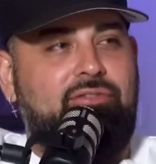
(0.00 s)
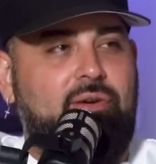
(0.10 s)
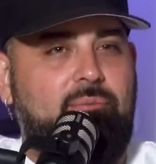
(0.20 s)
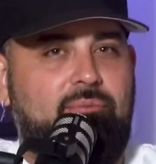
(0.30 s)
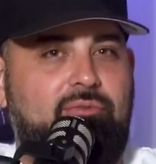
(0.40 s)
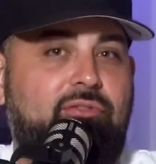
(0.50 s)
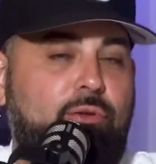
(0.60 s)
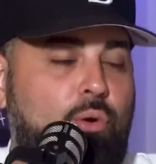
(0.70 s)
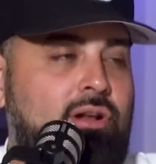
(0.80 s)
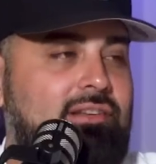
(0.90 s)
from
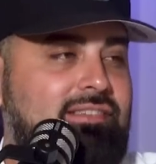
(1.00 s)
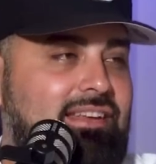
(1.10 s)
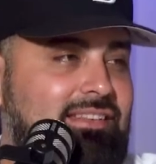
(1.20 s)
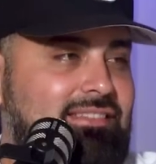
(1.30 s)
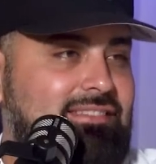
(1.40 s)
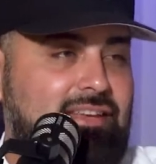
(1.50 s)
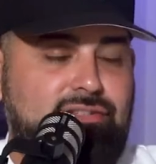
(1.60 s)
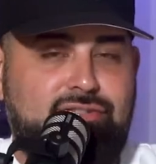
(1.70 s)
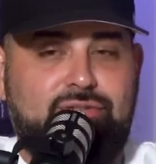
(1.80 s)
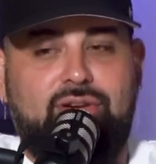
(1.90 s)
Florida
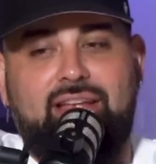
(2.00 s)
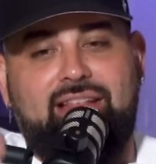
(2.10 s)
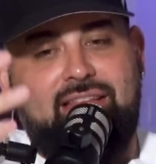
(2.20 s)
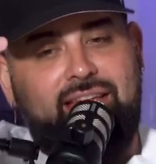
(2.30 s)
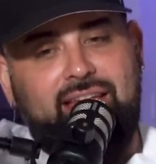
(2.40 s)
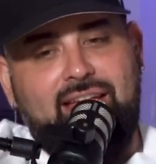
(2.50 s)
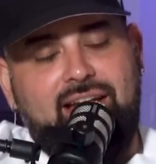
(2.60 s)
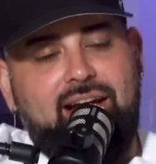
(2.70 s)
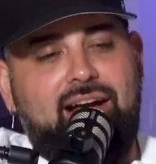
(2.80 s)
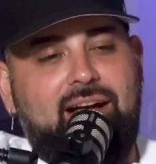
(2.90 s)
sent you, and
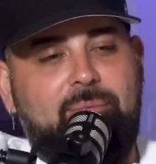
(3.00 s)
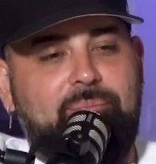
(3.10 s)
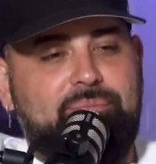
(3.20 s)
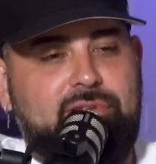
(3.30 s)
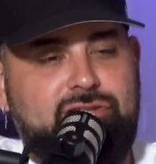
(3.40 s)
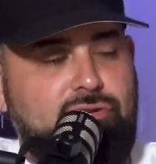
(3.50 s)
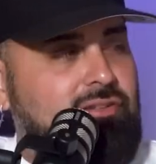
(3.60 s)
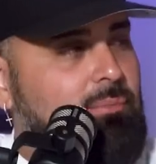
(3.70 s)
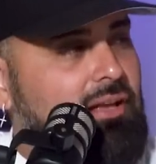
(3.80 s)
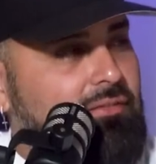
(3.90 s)
show
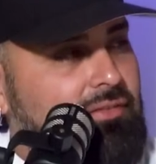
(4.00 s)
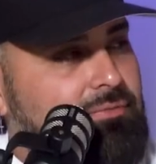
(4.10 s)
some love.